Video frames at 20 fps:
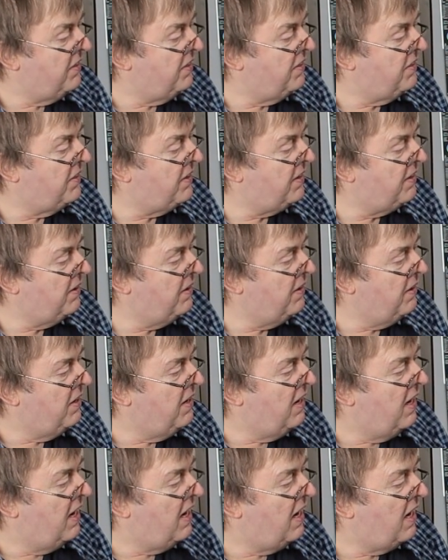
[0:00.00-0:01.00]
The
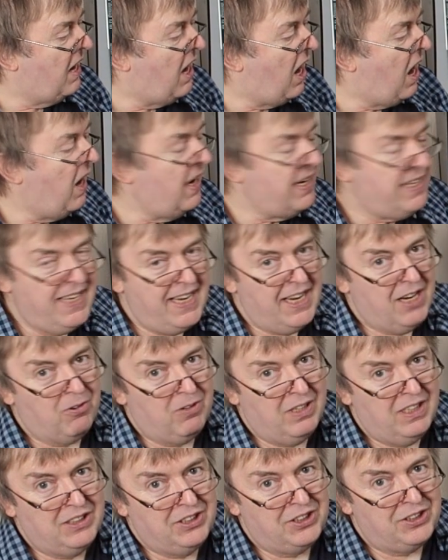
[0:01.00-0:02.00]
idea
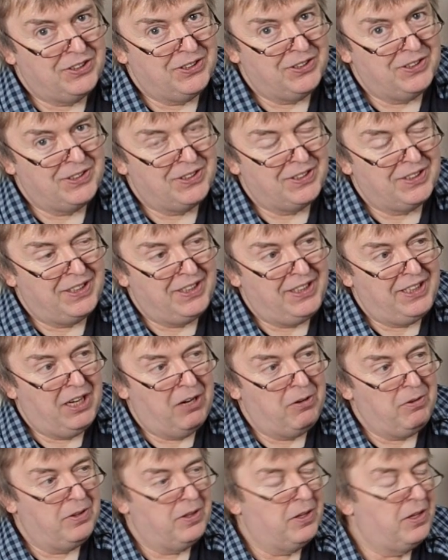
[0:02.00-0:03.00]
is that,
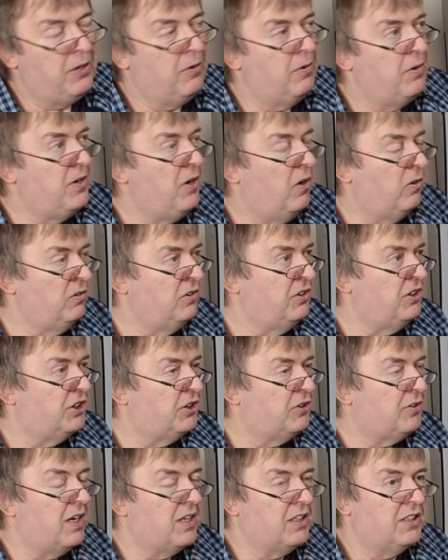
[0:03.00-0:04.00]
you know, that you're
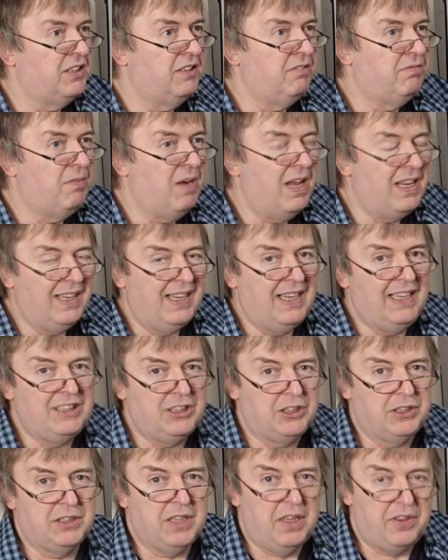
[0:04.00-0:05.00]
non-destructive. Well,
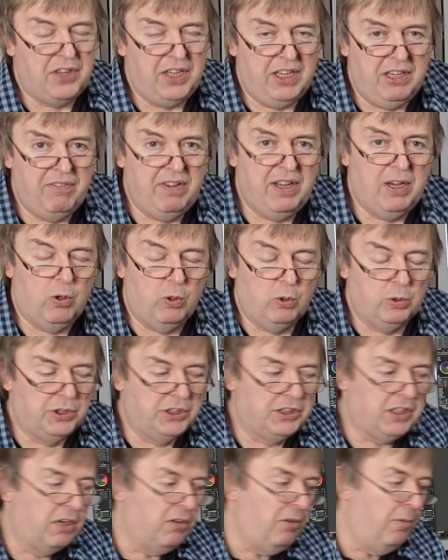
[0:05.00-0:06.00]
it's, think of it
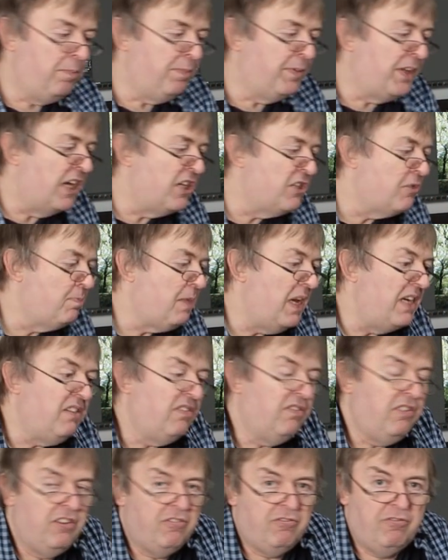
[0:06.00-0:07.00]
also as a
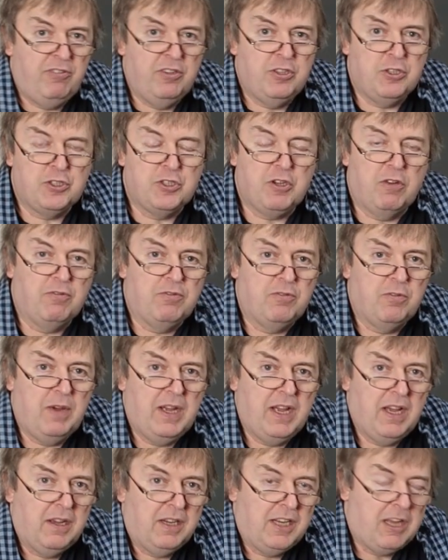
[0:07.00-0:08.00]
benefit for the
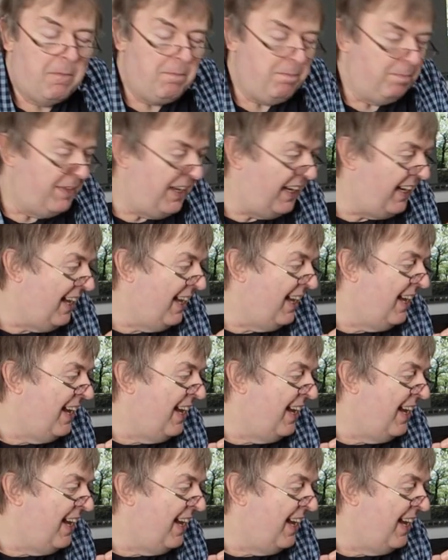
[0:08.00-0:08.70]
software company.